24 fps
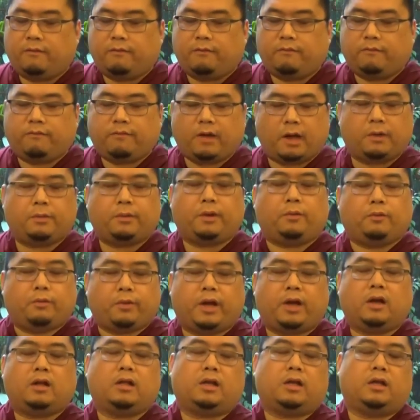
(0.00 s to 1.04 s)
Very
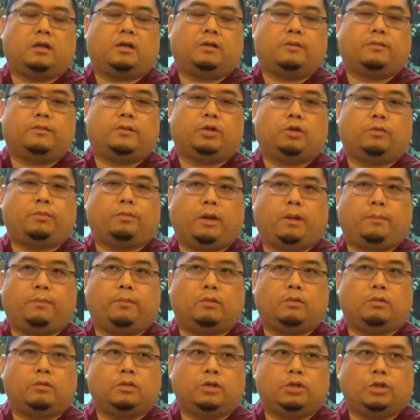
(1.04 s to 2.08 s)
rarely do
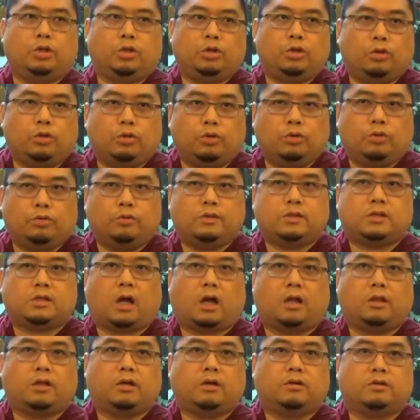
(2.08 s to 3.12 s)
people use
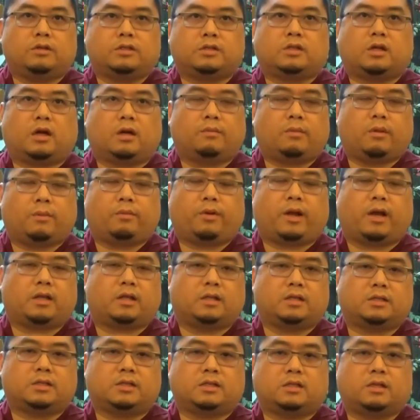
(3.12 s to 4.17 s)
those Dharma
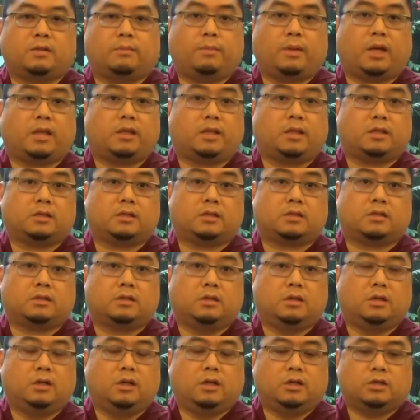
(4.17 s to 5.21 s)
practices and methods
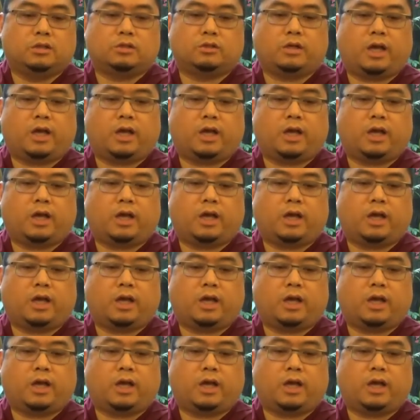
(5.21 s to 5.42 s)
to